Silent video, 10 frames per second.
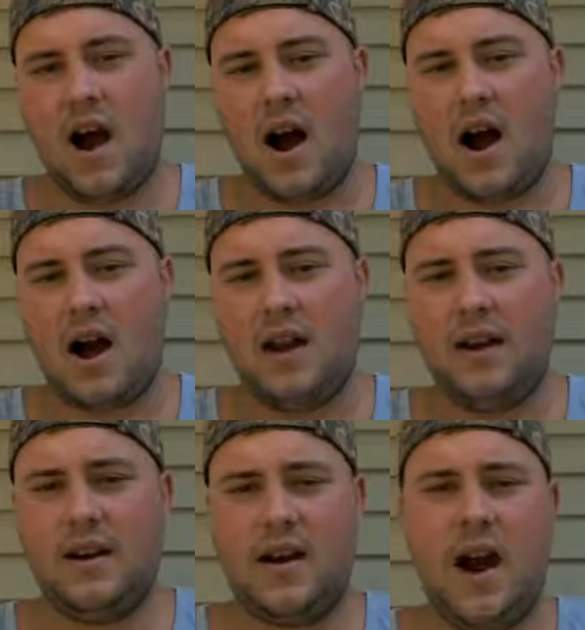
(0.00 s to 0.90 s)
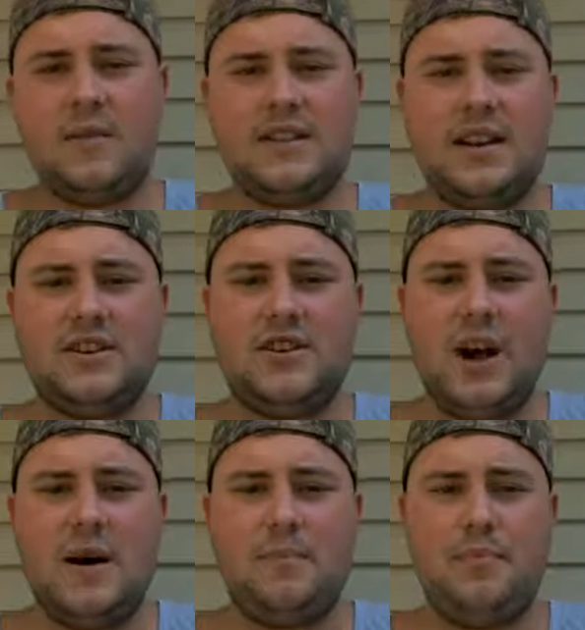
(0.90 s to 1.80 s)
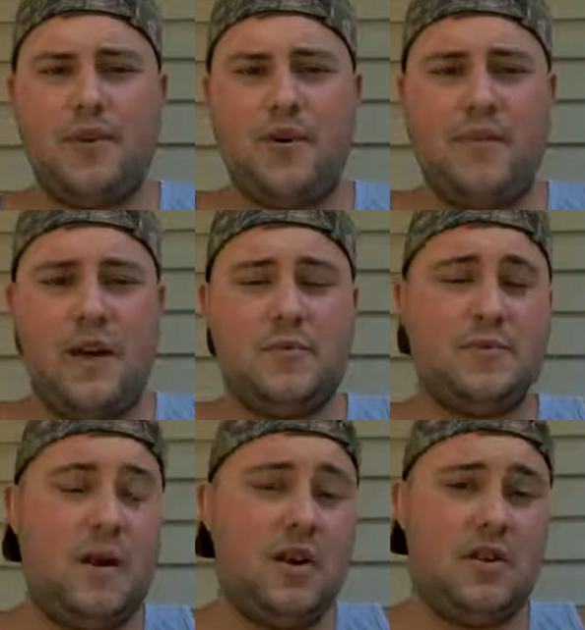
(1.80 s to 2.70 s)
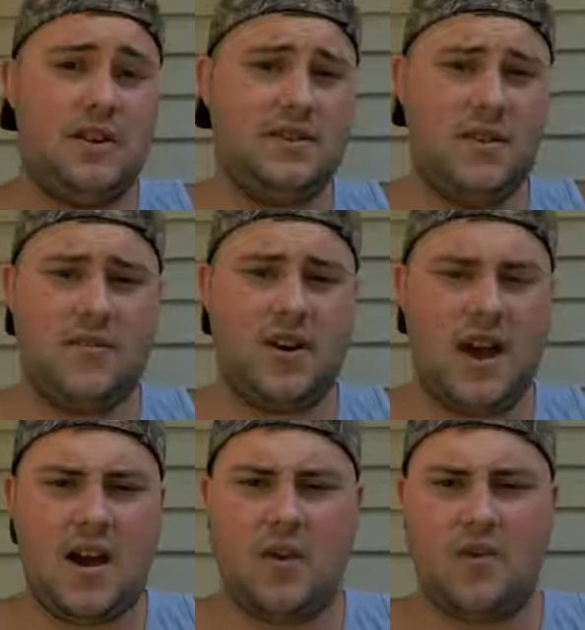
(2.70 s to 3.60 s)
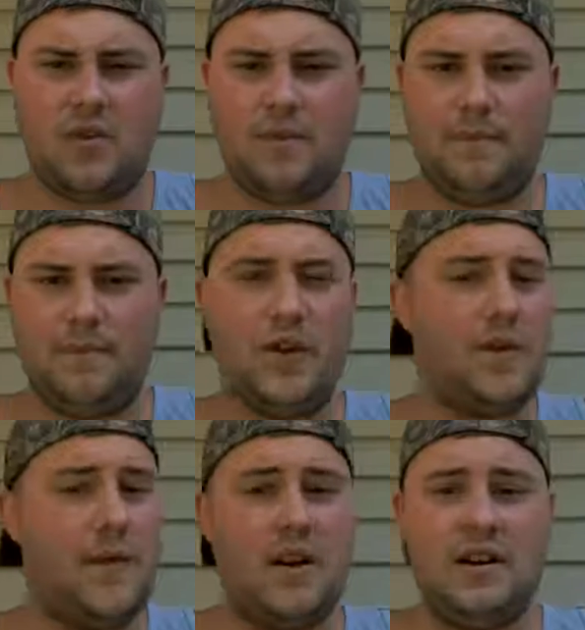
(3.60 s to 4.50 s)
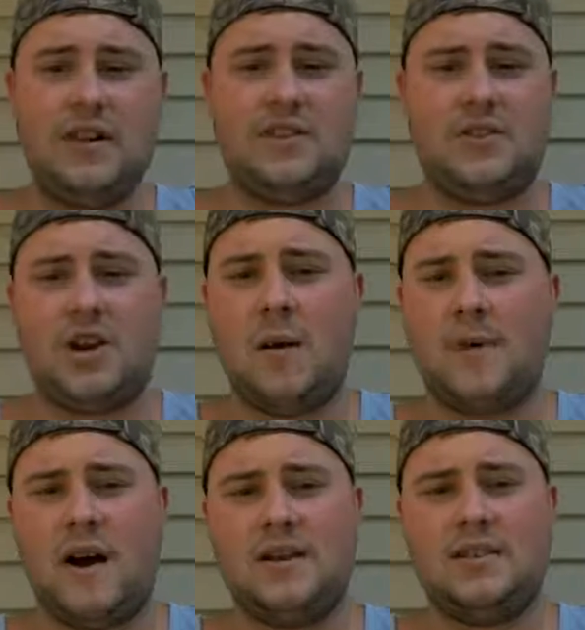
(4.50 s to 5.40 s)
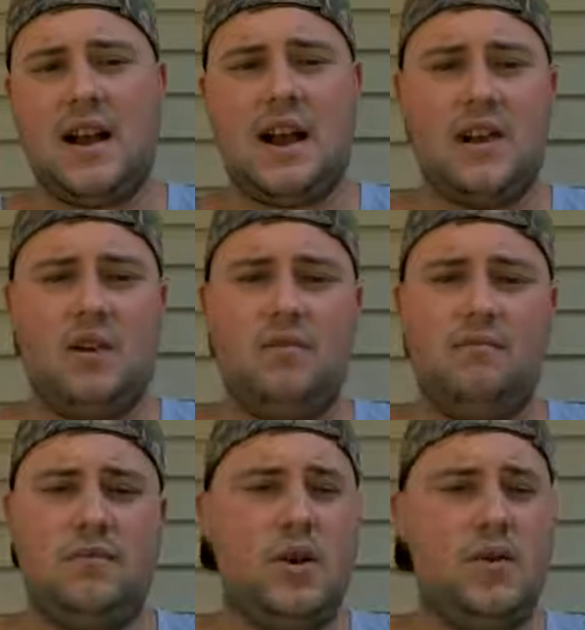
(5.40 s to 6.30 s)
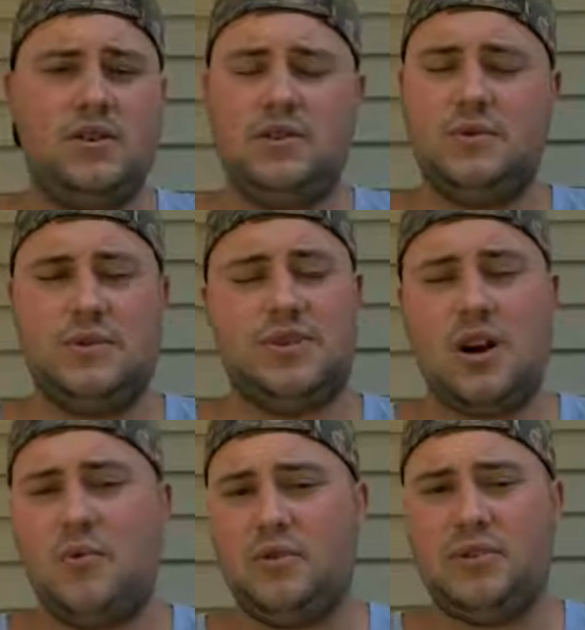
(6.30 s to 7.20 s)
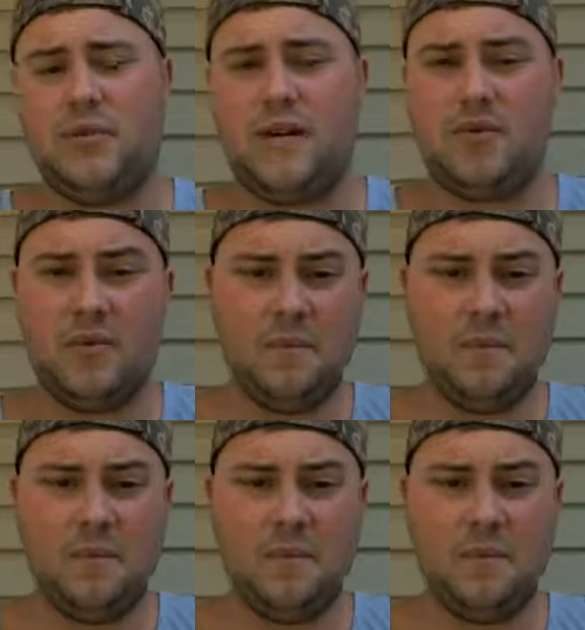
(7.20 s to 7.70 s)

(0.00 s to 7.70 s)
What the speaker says: I was at a shop called Vapor's Paradise over in Hanover. They're a very decent shop, guys. I got no issues with the shop whatsoever.